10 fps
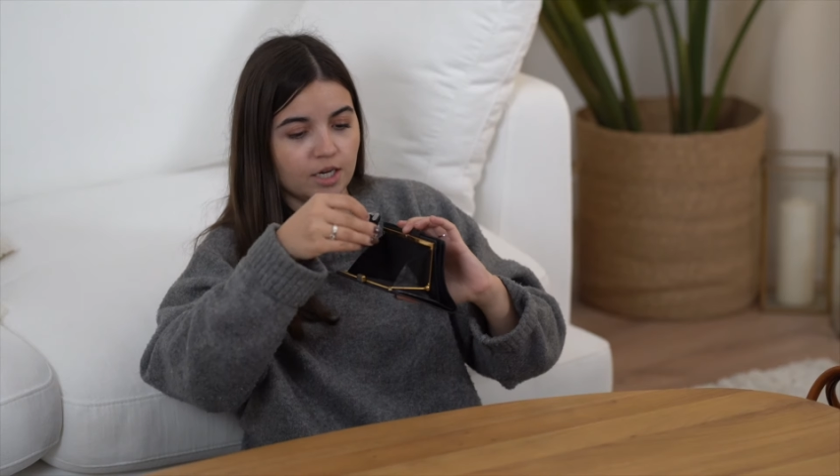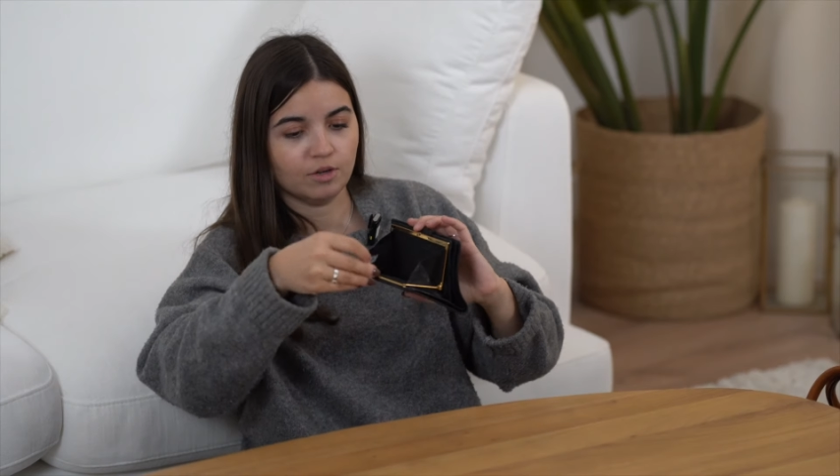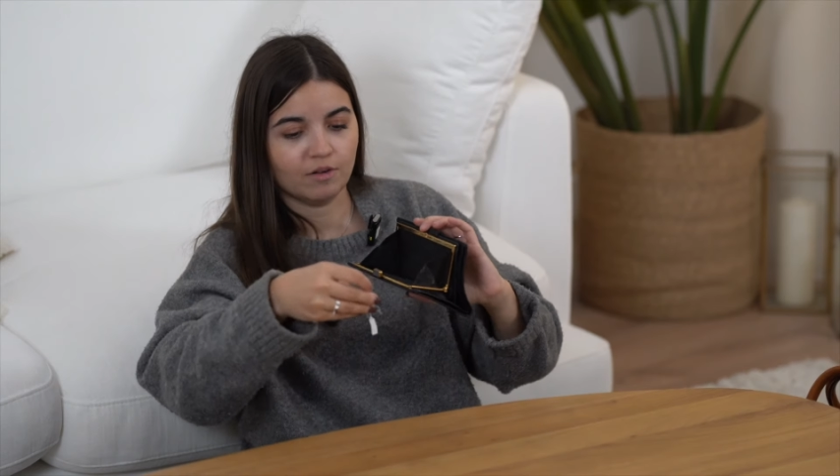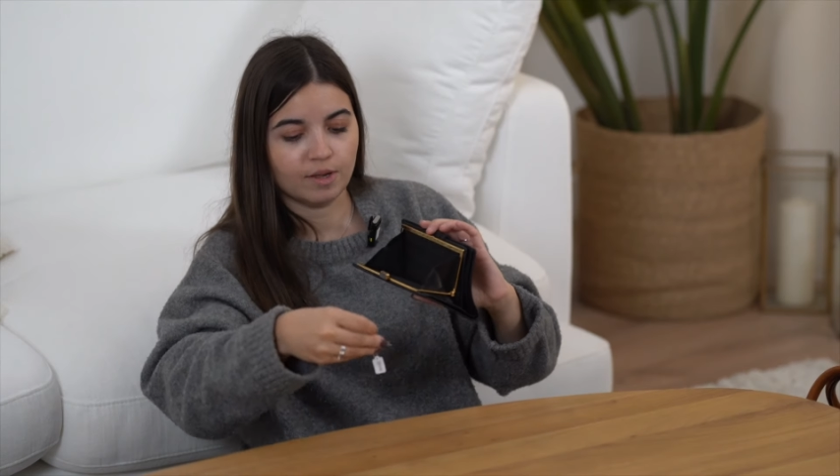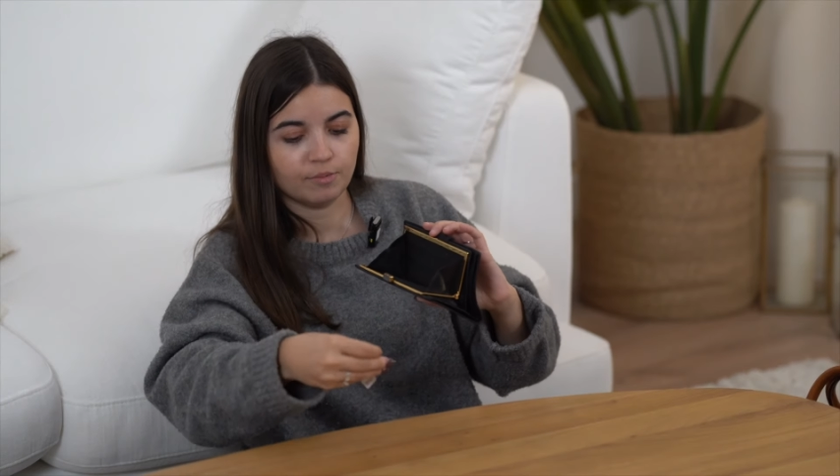I
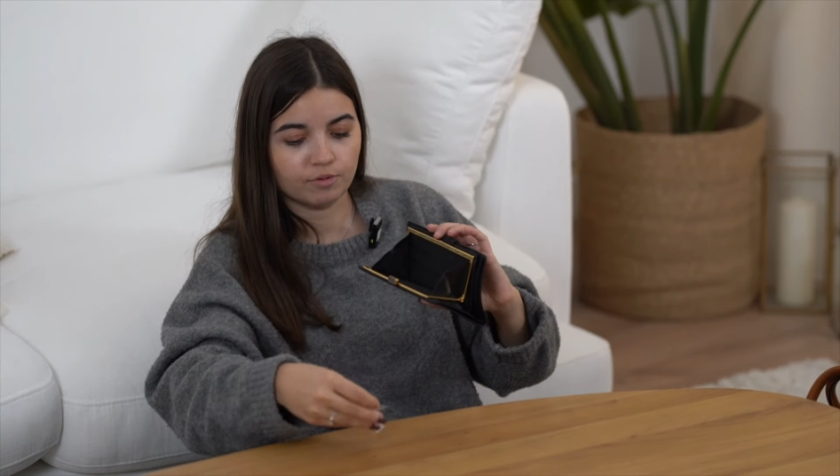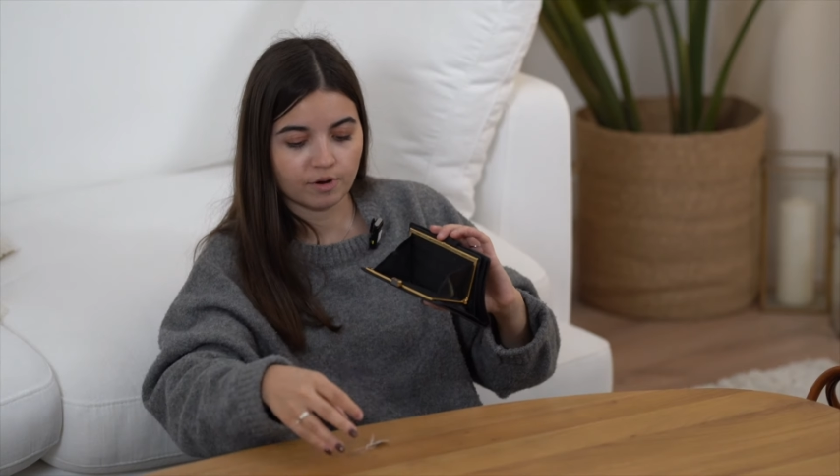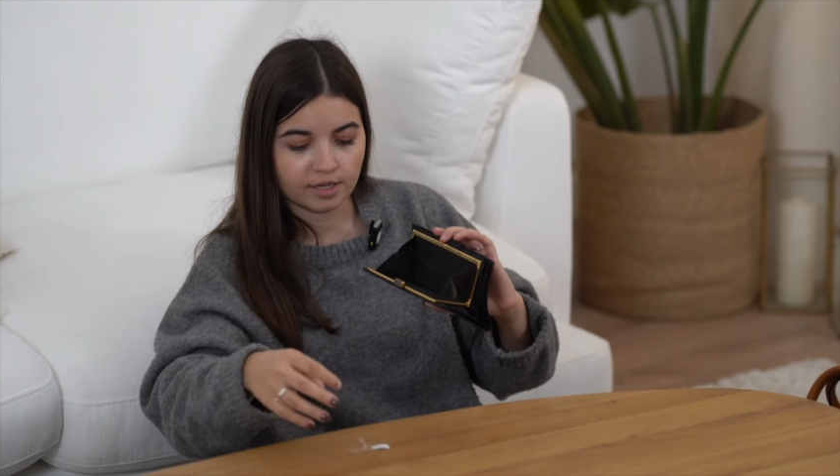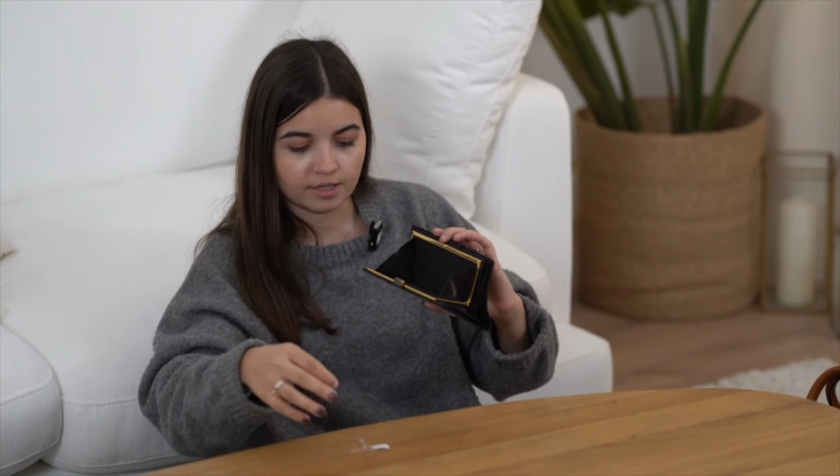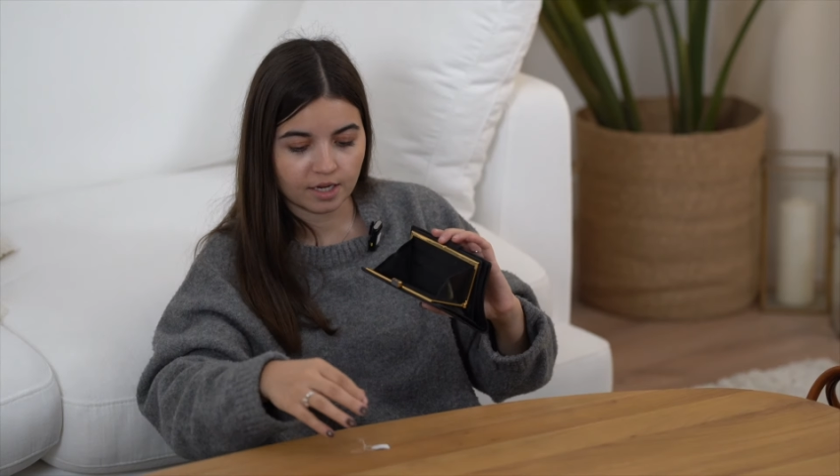do have my
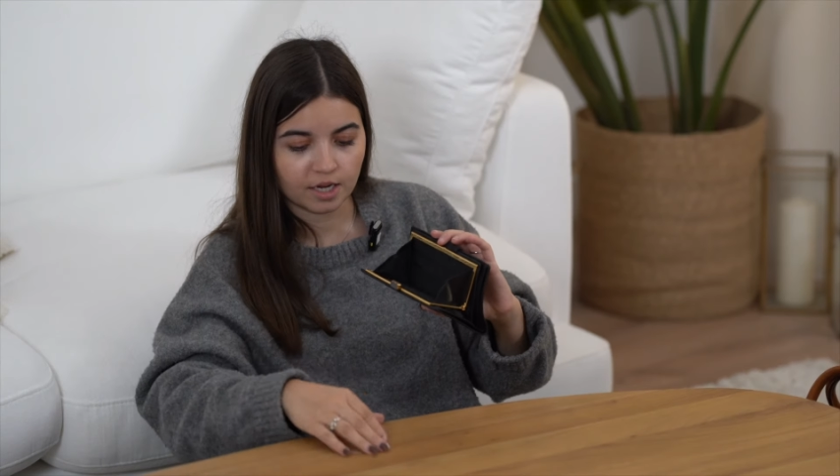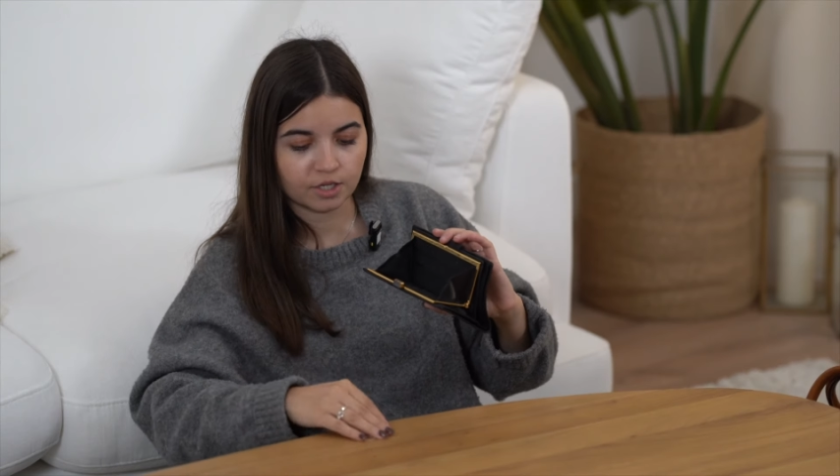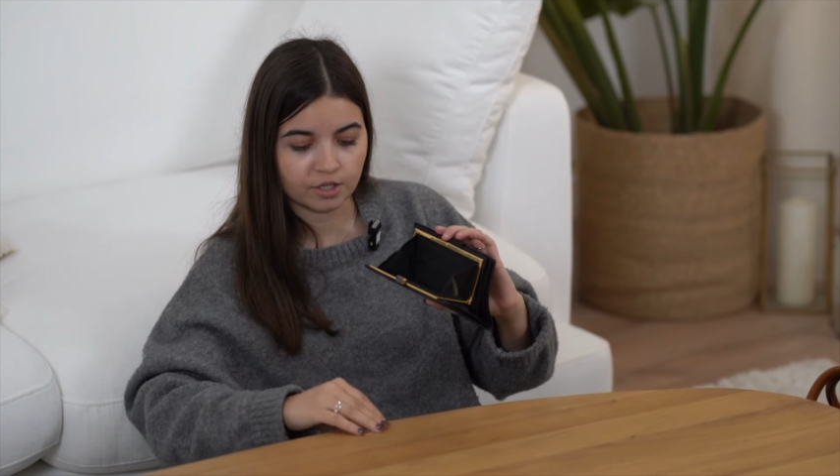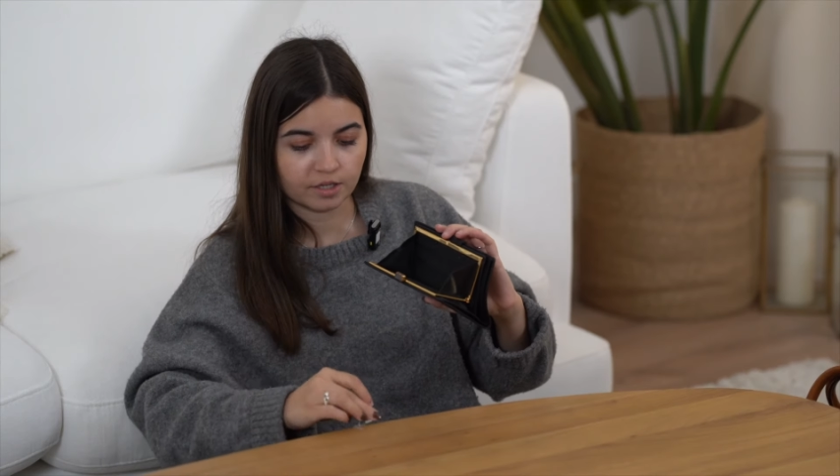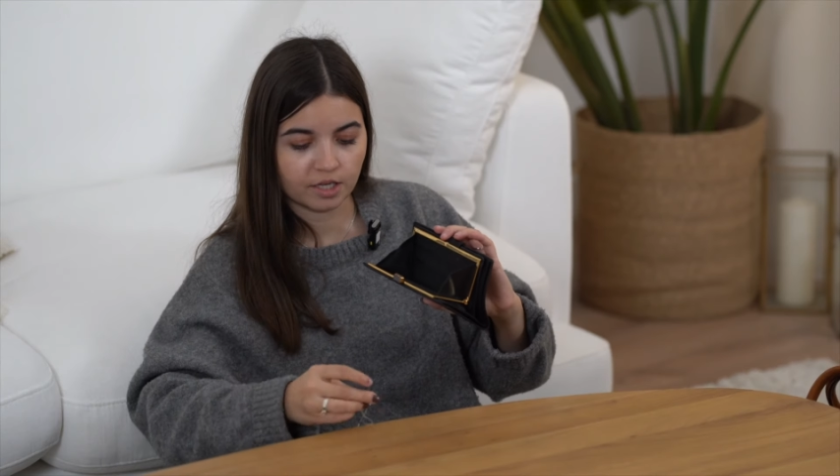price
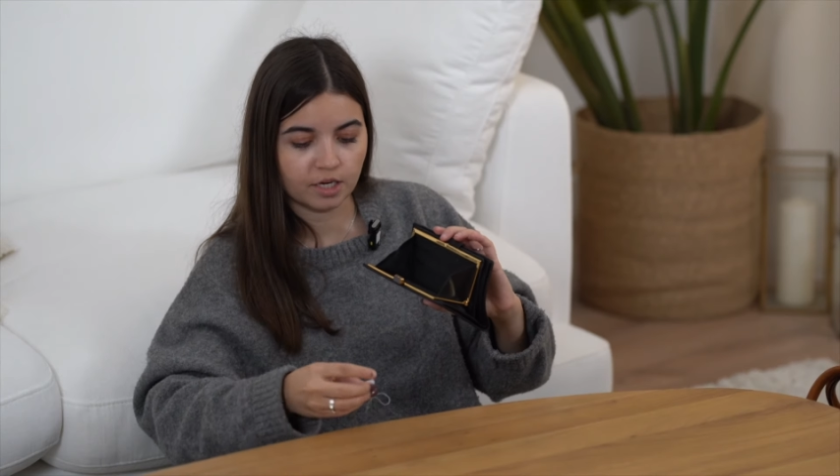tag just